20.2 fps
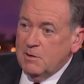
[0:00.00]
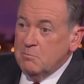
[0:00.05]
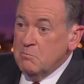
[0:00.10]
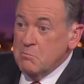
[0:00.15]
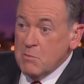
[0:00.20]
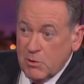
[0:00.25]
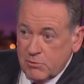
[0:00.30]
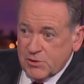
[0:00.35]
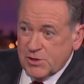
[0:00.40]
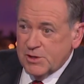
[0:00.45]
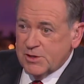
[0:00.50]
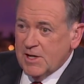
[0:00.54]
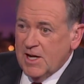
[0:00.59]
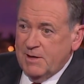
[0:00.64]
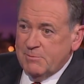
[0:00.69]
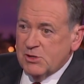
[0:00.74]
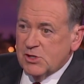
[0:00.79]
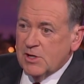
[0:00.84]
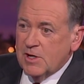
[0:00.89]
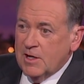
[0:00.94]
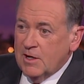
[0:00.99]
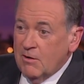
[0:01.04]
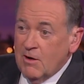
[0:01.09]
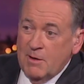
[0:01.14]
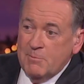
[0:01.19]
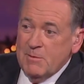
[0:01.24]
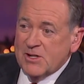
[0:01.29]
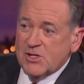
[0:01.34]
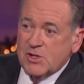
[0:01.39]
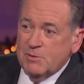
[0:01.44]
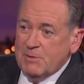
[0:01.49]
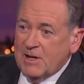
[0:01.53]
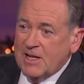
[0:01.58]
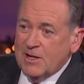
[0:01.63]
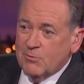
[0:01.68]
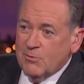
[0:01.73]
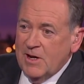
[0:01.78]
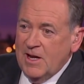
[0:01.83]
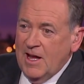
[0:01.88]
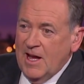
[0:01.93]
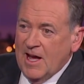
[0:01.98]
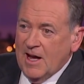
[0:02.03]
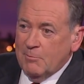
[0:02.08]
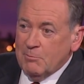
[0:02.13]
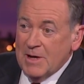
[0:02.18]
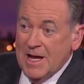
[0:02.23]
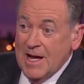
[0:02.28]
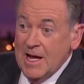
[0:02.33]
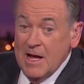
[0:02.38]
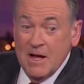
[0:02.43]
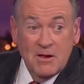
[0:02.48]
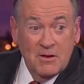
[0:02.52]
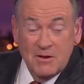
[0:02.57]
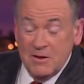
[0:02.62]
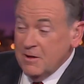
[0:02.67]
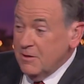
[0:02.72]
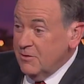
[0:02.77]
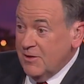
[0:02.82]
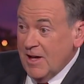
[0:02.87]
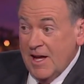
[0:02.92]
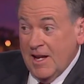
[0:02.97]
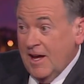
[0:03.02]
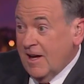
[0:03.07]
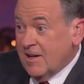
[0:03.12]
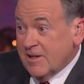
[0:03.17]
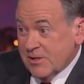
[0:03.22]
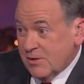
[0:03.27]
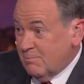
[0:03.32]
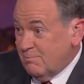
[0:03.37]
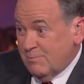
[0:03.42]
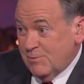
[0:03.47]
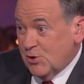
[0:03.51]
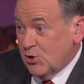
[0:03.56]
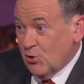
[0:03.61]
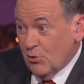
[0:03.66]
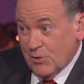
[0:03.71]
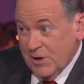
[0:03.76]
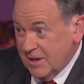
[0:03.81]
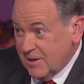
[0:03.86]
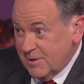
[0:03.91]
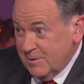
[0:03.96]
Most of the time you say, oh, I met somebody at rehab. That ain't a story.